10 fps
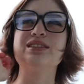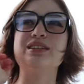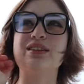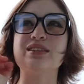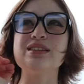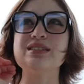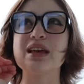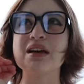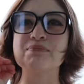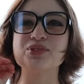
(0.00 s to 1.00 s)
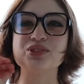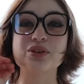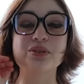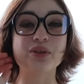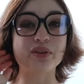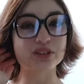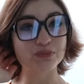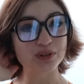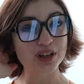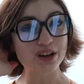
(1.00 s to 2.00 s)
So this episode goes
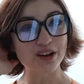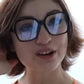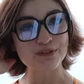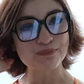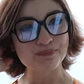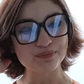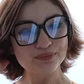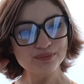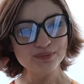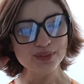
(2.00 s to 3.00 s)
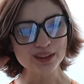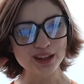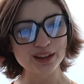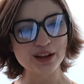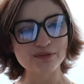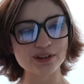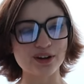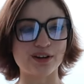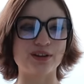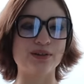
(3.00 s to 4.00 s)
pretty hard in that
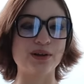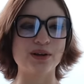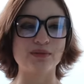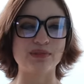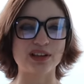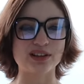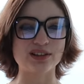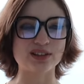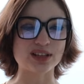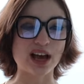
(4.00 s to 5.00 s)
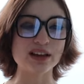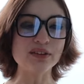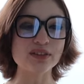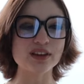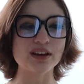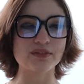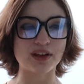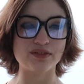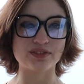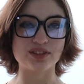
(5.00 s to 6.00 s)
regard, because I don't think
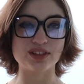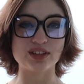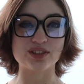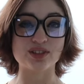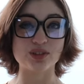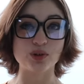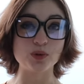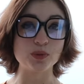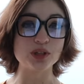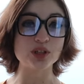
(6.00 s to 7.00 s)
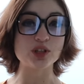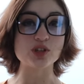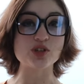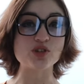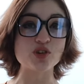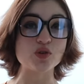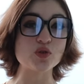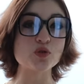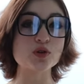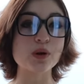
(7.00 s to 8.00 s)
I've ever seen a
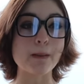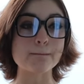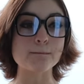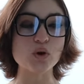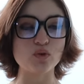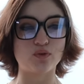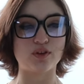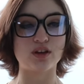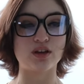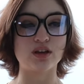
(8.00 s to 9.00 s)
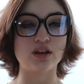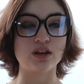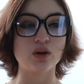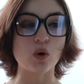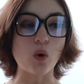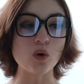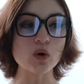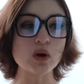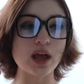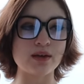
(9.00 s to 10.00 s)
Scooby-Doo movie
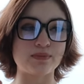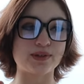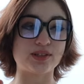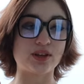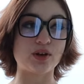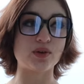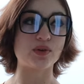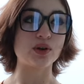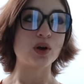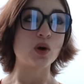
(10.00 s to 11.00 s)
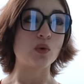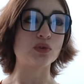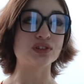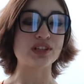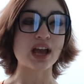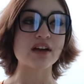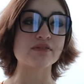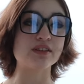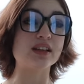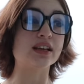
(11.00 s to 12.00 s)
or episode where
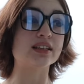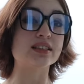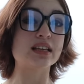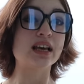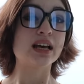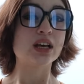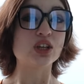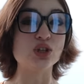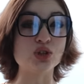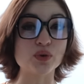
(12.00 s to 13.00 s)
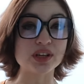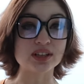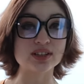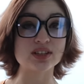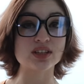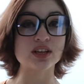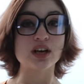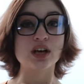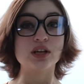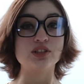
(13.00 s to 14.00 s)
Daphne gets yoinked
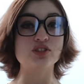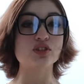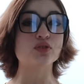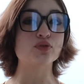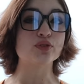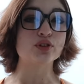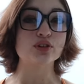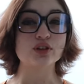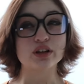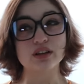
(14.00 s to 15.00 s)
just for